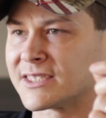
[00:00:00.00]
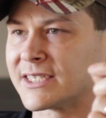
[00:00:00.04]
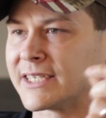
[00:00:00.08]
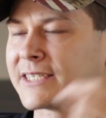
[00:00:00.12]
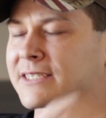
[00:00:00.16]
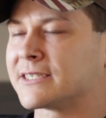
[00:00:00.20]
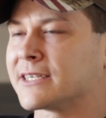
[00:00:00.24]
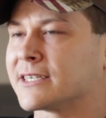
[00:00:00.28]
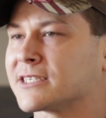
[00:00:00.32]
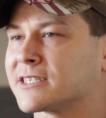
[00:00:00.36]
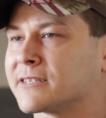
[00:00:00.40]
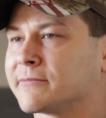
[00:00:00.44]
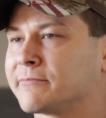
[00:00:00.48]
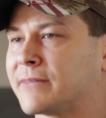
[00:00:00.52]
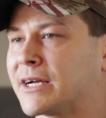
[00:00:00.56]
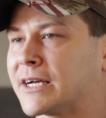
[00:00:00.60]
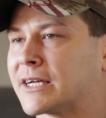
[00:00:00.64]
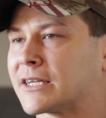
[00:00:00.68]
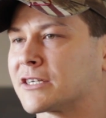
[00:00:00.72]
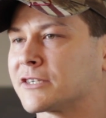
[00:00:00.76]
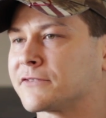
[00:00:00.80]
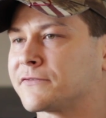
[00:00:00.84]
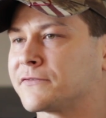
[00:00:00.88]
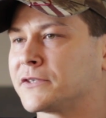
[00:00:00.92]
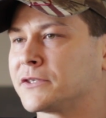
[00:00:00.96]
it doesn't
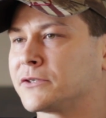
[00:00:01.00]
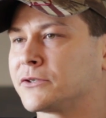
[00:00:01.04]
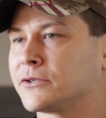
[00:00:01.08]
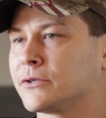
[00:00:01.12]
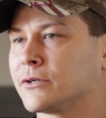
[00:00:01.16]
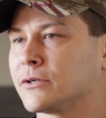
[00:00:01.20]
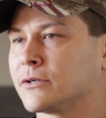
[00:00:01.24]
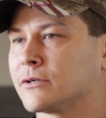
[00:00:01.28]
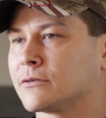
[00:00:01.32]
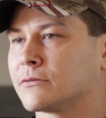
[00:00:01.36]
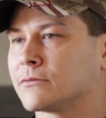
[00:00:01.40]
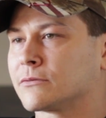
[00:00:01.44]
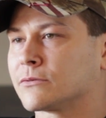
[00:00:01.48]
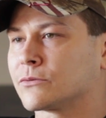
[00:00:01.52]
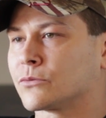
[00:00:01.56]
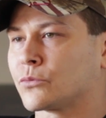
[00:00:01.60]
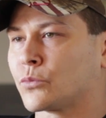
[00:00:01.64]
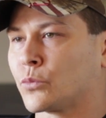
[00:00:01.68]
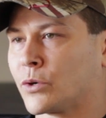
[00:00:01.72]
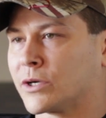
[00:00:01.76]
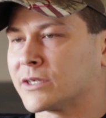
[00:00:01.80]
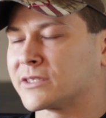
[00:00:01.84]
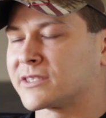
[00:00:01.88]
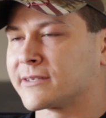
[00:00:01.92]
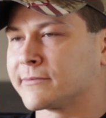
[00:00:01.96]
matter if you do it
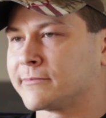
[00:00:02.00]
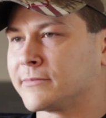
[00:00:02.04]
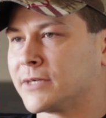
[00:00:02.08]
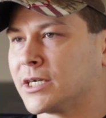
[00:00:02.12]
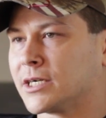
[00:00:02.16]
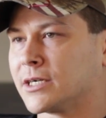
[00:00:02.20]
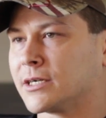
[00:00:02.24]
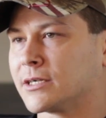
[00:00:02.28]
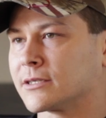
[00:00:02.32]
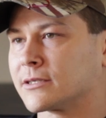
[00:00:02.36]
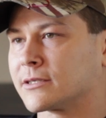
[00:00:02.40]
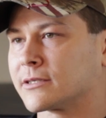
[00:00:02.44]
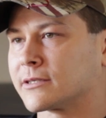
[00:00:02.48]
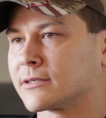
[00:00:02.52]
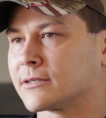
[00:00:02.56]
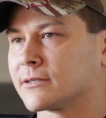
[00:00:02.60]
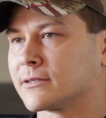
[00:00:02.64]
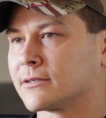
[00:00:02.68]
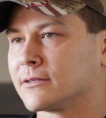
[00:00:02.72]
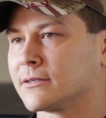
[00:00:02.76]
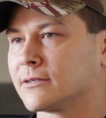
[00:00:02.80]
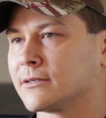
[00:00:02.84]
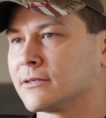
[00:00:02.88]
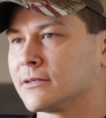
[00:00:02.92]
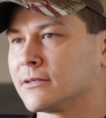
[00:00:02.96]
once a month.
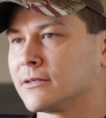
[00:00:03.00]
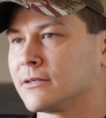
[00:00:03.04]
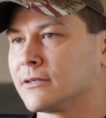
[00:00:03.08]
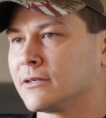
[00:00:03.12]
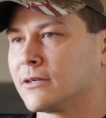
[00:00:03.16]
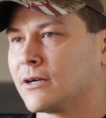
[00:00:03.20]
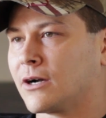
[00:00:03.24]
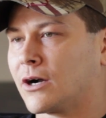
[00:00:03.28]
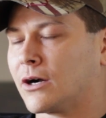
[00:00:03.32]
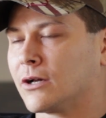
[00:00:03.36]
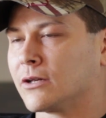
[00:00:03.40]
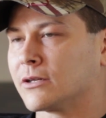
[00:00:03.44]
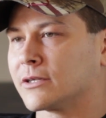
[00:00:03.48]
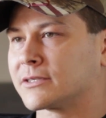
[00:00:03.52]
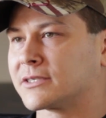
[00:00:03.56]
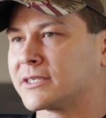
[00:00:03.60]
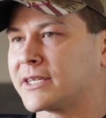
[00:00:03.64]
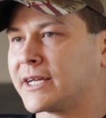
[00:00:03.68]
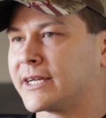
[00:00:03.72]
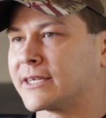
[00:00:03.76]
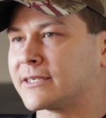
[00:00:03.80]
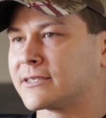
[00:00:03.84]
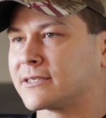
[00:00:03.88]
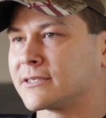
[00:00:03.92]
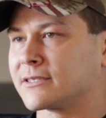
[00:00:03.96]
All it
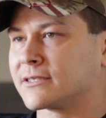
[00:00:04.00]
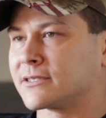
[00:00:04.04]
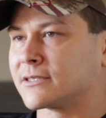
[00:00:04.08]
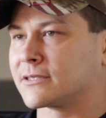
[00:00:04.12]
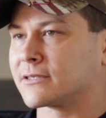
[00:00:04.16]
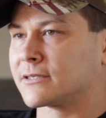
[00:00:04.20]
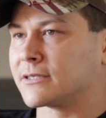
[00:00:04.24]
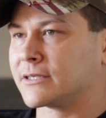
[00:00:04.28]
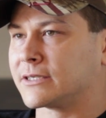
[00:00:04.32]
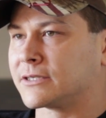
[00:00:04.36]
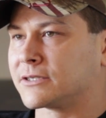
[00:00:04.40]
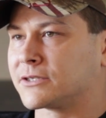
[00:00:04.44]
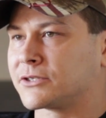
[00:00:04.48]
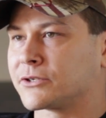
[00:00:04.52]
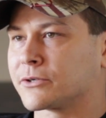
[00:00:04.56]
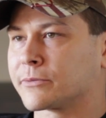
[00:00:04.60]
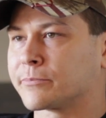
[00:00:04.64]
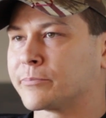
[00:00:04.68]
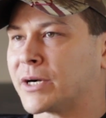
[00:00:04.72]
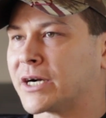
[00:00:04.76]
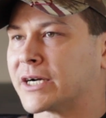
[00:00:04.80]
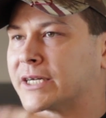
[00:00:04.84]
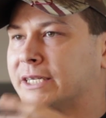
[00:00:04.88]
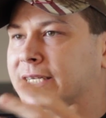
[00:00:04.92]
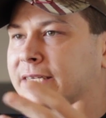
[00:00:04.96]
takes is your
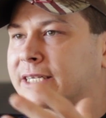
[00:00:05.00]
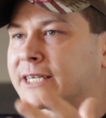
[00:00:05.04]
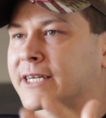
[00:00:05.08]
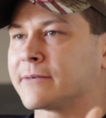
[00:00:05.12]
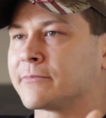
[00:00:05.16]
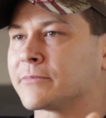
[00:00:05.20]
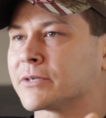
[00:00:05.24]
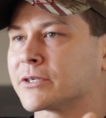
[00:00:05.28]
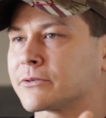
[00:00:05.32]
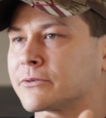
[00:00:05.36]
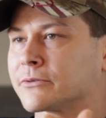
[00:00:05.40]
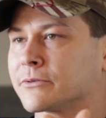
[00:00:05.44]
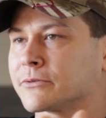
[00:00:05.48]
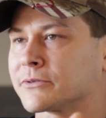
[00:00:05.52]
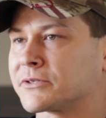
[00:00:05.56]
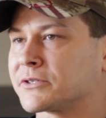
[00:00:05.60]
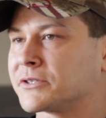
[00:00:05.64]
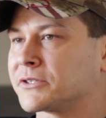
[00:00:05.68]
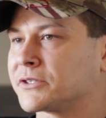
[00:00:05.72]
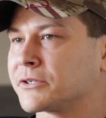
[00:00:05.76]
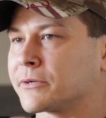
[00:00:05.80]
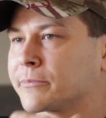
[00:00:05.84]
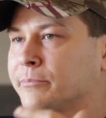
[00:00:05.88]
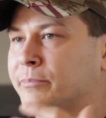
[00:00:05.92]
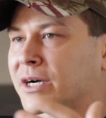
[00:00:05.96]
body chemicals,
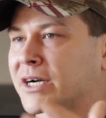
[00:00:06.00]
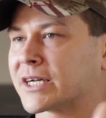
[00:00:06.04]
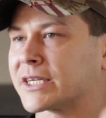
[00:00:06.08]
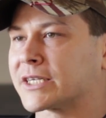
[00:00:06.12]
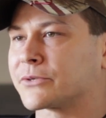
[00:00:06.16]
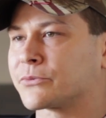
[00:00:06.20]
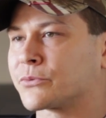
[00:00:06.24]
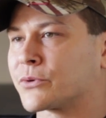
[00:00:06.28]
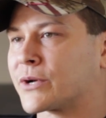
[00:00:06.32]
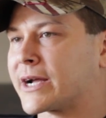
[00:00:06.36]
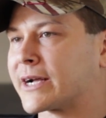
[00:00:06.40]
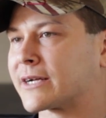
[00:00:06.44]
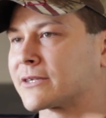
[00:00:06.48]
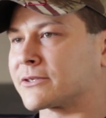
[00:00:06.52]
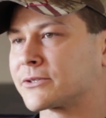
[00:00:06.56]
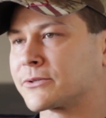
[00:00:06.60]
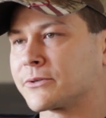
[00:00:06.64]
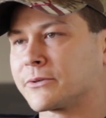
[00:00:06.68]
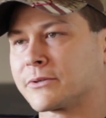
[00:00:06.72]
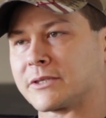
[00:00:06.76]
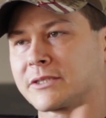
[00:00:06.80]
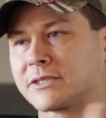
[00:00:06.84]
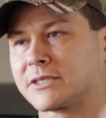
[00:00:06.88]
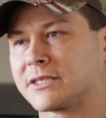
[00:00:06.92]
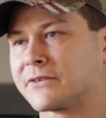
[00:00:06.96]
and your body reacts
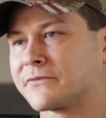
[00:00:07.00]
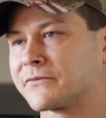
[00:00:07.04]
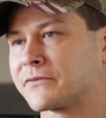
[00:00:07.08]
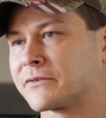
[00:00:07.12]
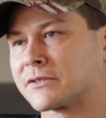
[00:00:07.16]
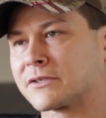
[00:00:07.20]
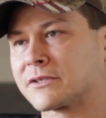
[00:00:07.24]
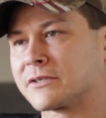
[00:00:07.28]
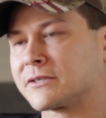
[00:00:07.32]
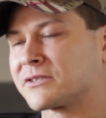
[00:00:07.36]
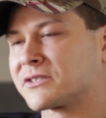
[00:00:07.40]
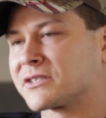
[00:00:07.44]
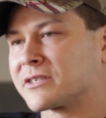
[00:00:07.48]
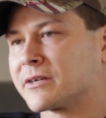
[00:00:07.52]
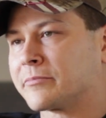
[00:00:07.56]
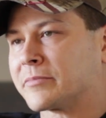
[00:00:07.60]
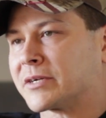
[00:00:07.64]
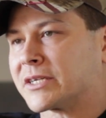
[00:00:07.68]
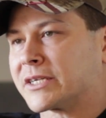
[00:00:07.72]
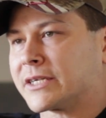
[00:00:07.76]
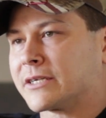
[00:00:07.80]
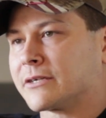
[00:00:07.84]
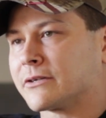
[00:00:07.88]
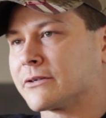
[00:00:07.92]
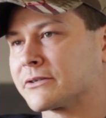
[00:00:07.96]
totally different than
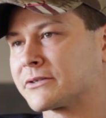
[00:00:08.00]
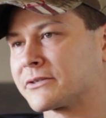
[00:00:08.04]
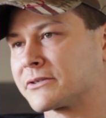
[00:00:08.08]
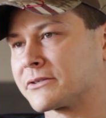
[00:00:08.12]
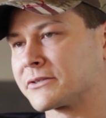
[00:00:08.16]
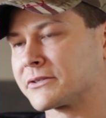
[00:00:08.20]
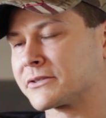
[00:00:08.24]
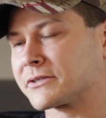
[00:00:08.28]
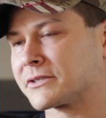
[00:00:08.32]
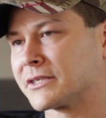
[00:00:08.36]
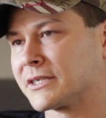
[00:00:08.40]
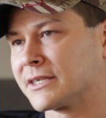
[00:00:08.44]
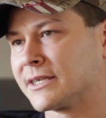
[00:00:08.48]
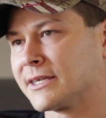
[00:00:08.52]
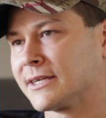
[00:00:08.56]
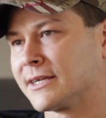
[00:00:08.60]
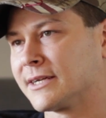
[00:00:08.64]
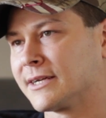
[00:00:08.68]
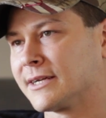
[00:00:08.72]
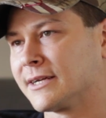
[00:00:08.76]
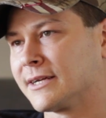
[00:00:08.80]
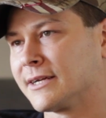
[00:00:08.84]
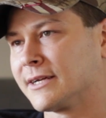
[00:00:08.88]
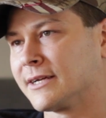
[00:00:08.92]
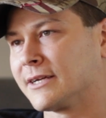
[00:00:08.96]
somebody else's.
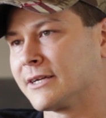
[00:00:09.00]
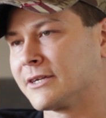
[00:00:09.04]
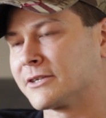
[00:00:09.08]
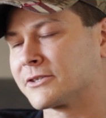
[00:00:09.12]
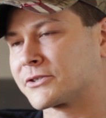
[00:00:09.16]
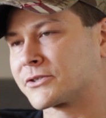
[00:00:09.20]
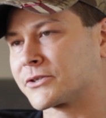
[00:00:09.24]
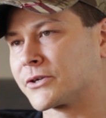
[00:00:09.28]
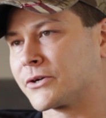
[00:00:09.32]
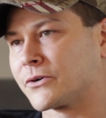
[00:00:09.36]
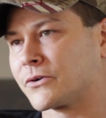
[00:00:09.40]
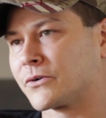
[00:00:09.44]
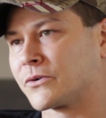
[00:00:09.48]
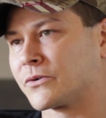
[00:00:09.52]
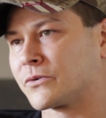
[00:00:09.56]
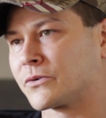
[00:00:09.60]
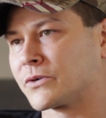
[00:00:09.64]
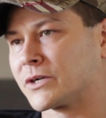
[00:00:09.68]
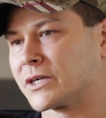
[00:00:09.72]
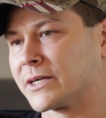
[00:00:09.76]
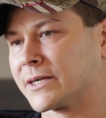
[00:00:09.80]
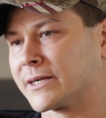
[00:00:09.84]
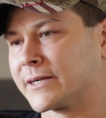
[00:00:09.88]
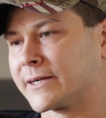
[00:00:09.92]
So